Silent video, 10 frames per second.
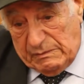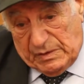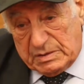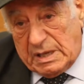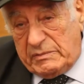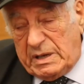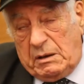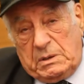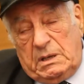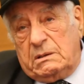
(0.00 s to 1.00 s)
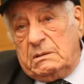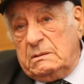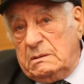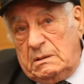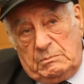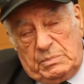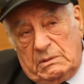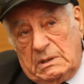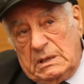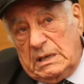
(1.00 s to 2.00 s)
First tavern I went into, all
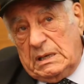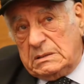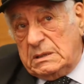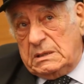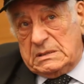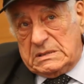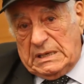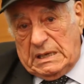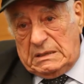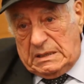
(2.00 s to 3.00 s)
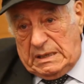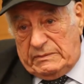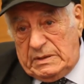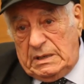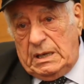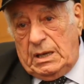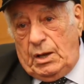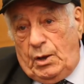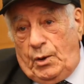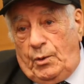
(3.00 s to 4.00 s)
broken glass. Now, the second tavern,
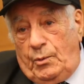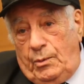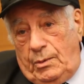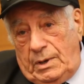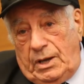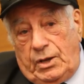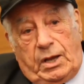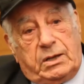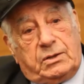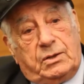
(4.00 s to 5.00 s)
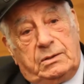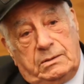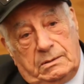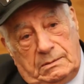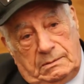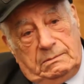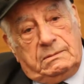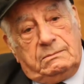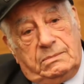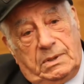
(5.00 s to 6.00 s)
when I yanked on the
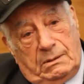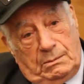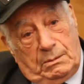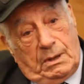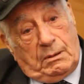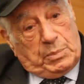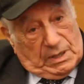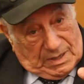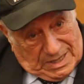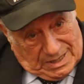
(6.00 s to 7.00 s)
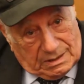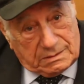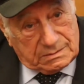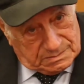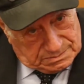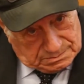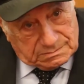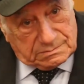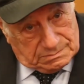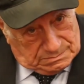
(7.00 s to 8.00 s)
beer handle,
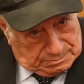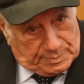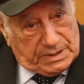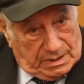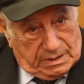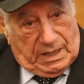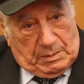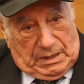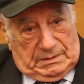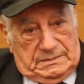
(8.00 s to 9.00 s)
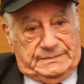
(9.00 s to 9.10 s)
beer came up.